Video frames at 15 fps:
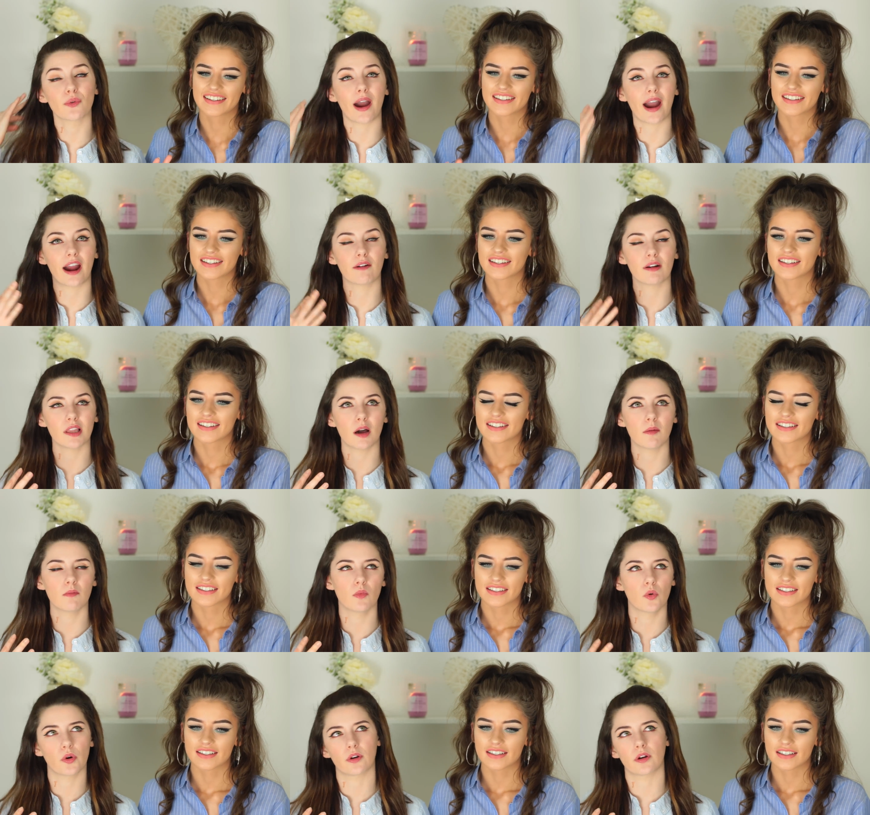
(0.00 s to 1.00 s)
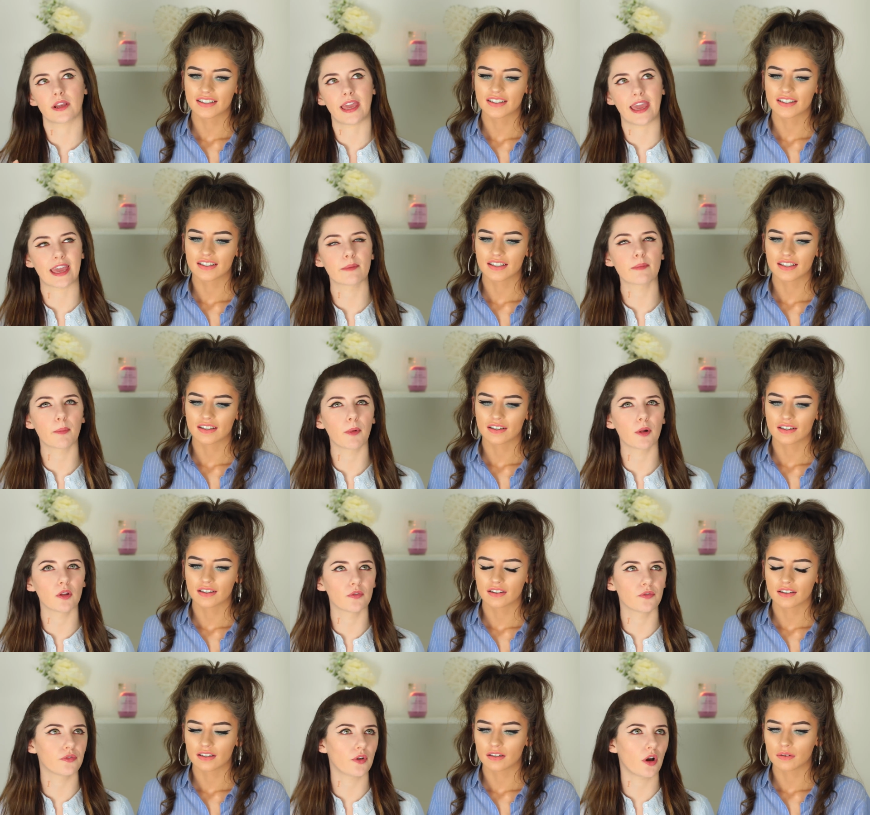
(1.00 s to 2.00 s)
Speaker 1: you are a lot more capable
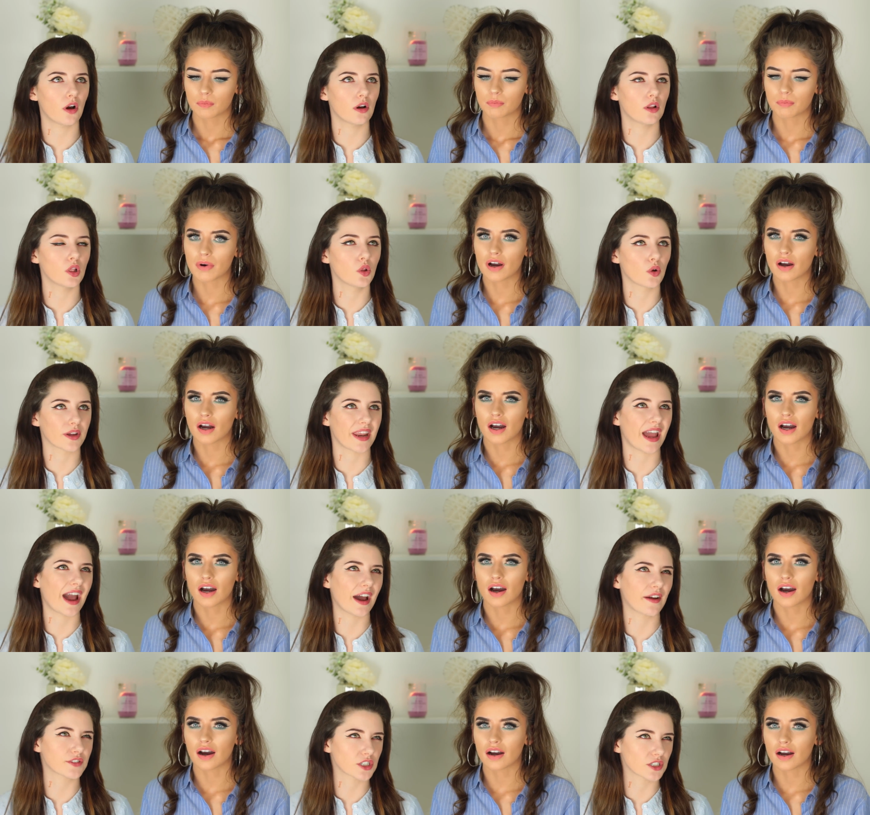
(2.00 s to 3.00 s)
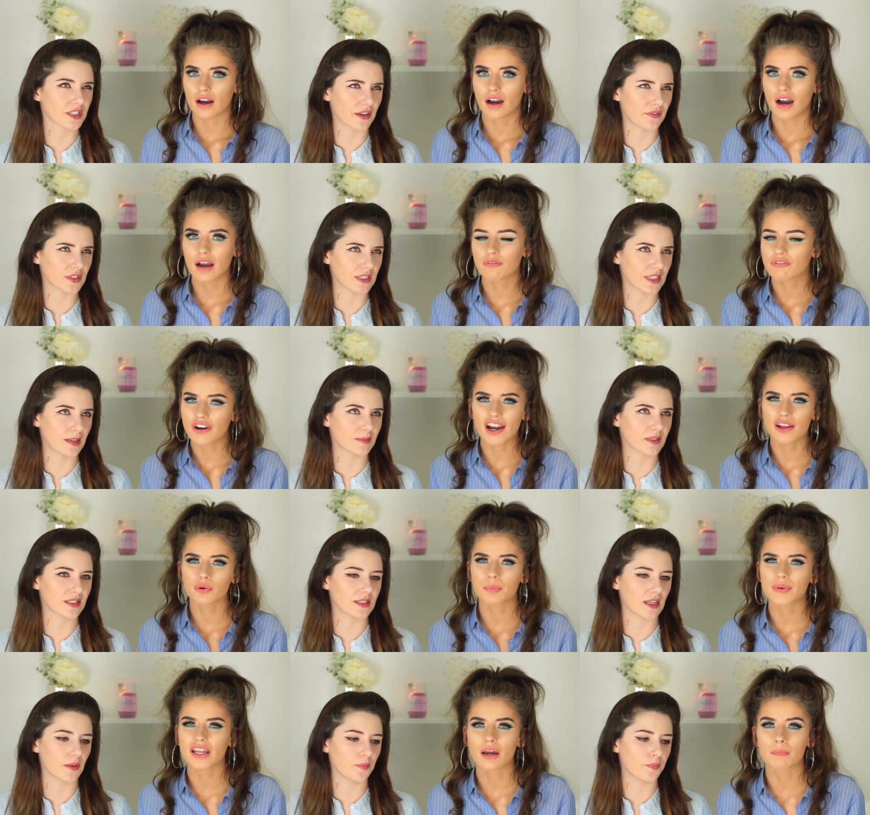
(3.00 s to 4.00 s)
of looking after yourself. I'm fine with
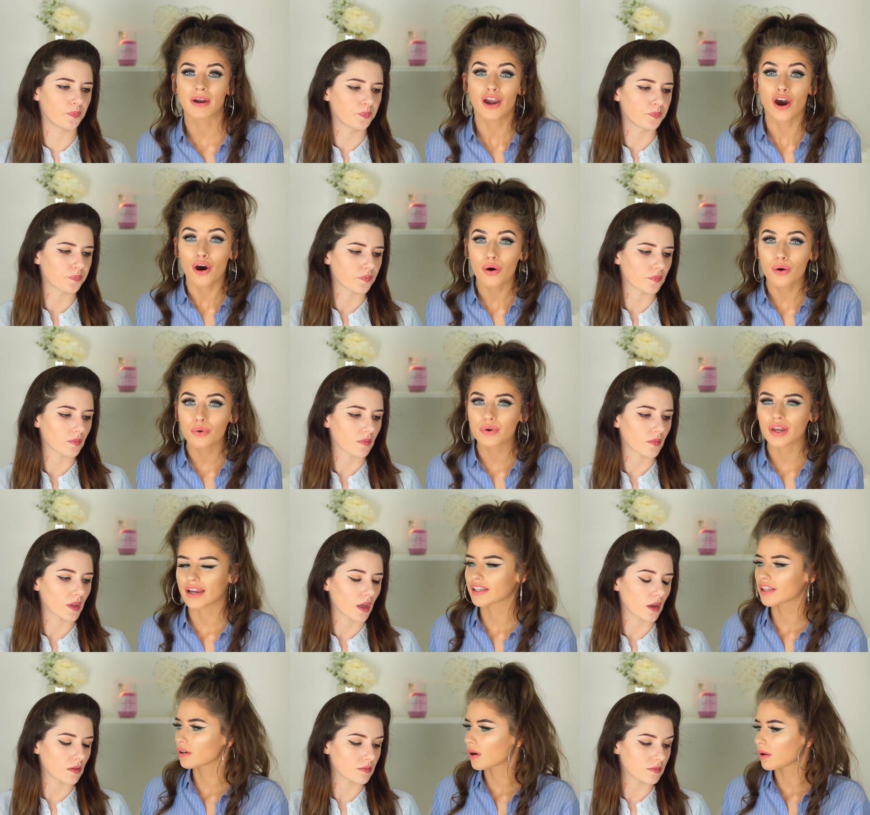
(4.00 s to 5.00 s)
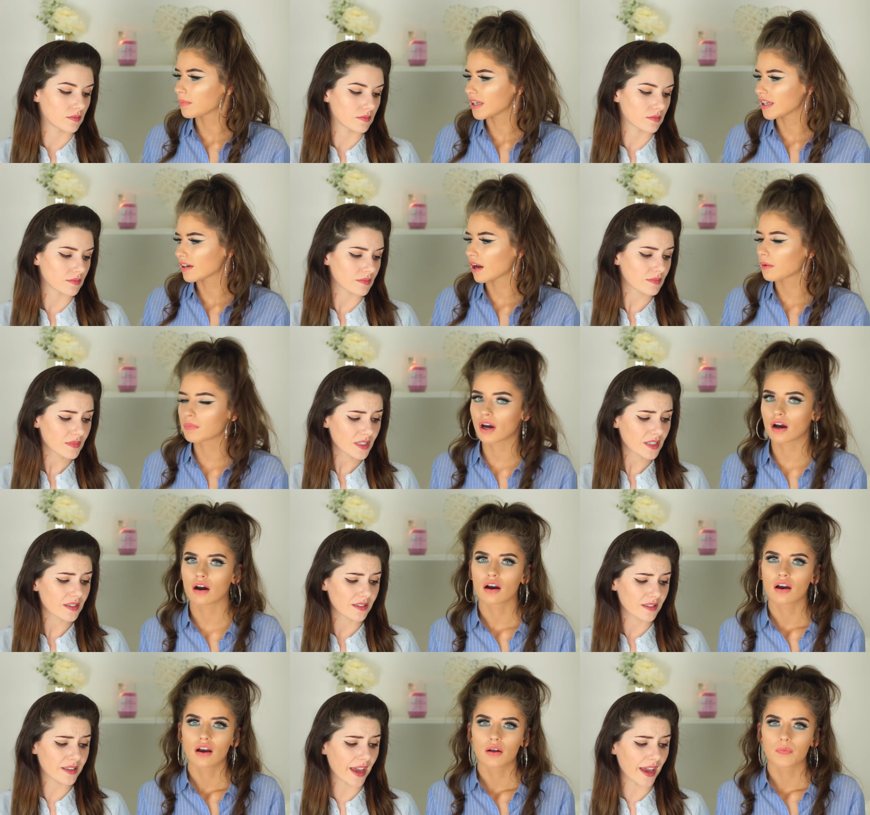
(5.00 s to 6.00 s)
being on my
Speaker 2: own. Like you know what I mean. I'm not.
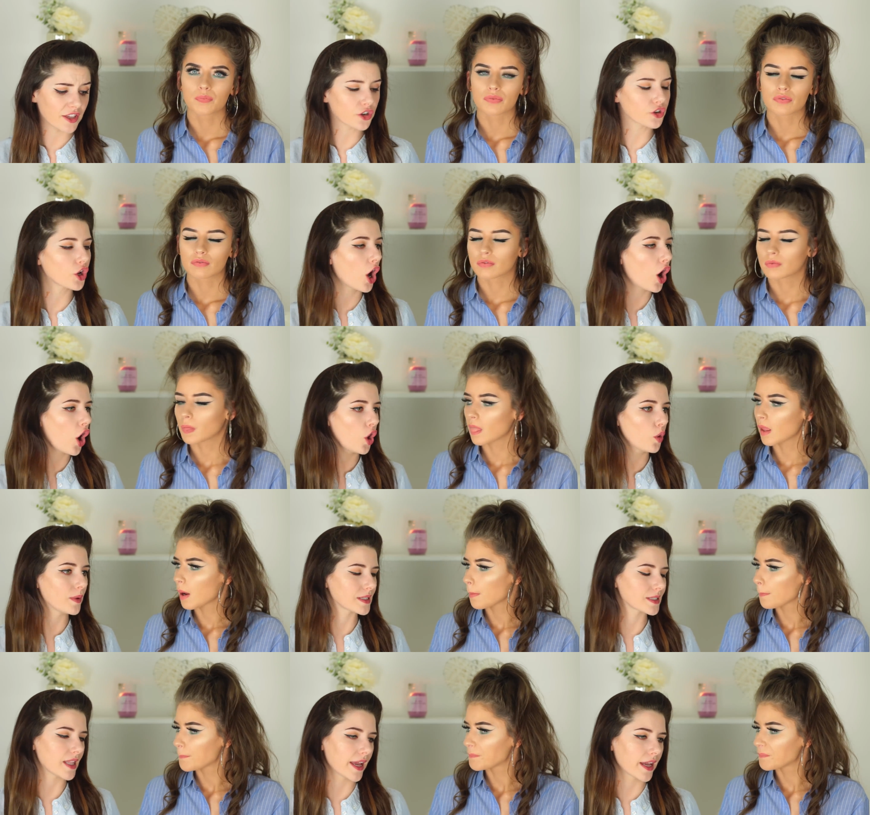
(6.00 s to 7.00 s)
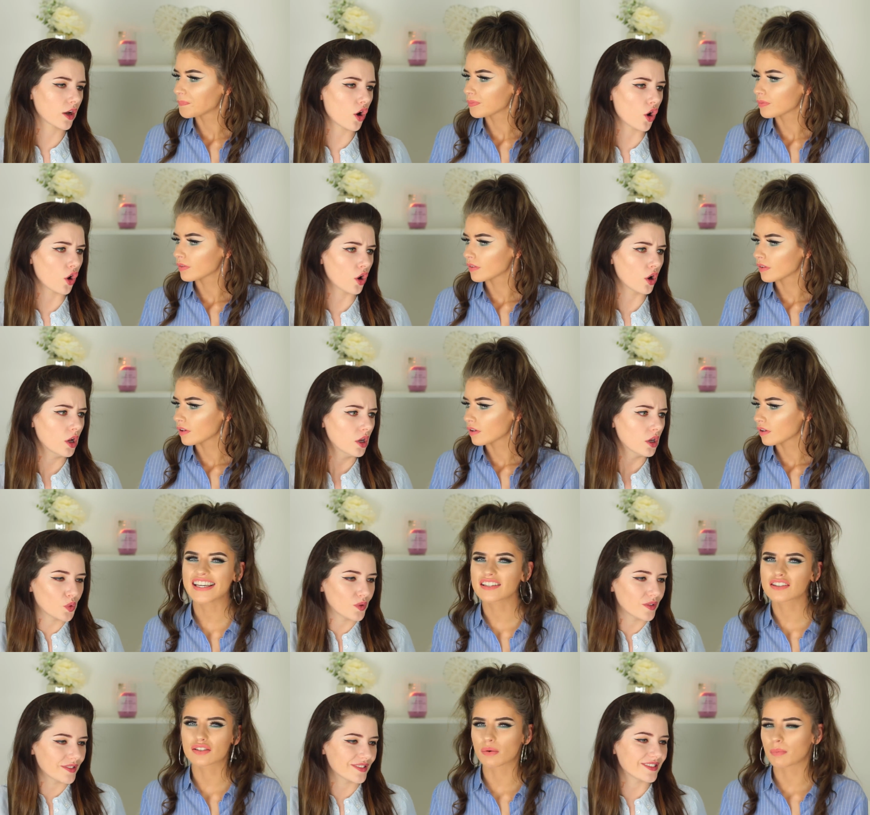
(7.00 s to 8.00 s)
Speaker 1: Yeah, you're not always like oh. I hmm,
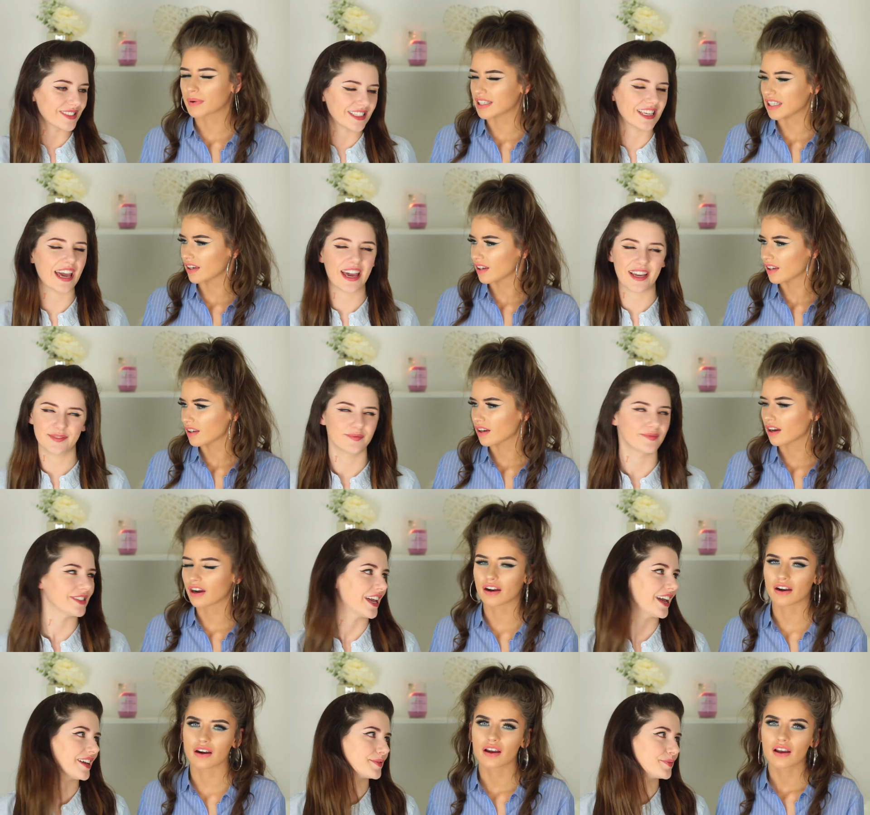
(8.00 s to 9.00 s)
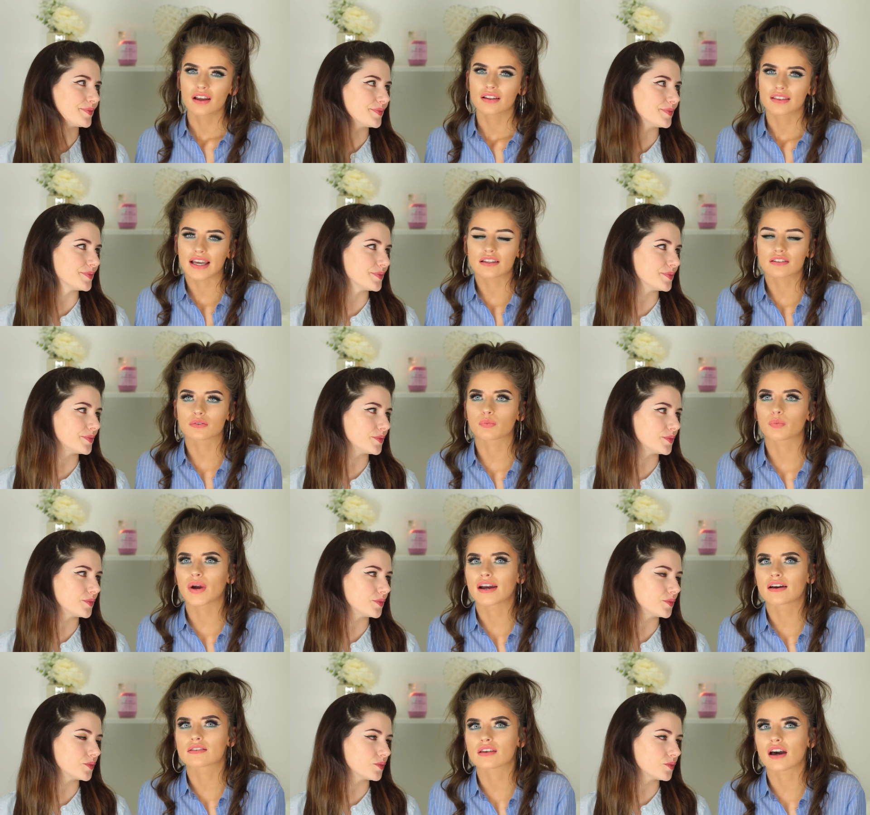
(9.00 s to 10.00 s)
need somebody. Yeah. Or yeah.
Speaker 2: that's
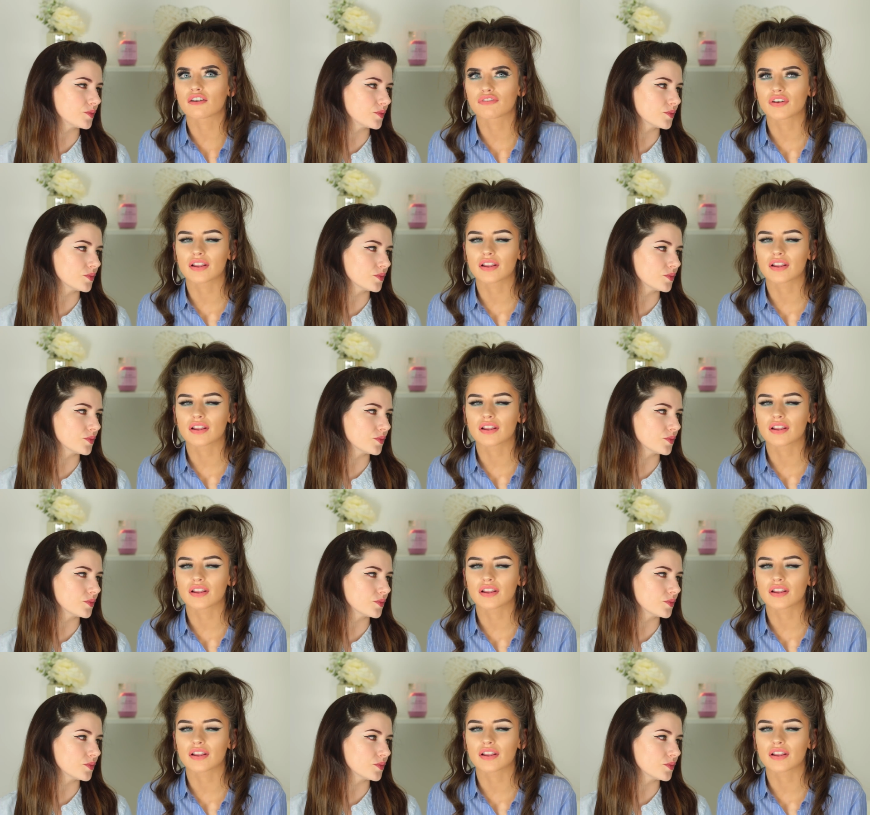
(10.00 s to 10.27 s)
whereas I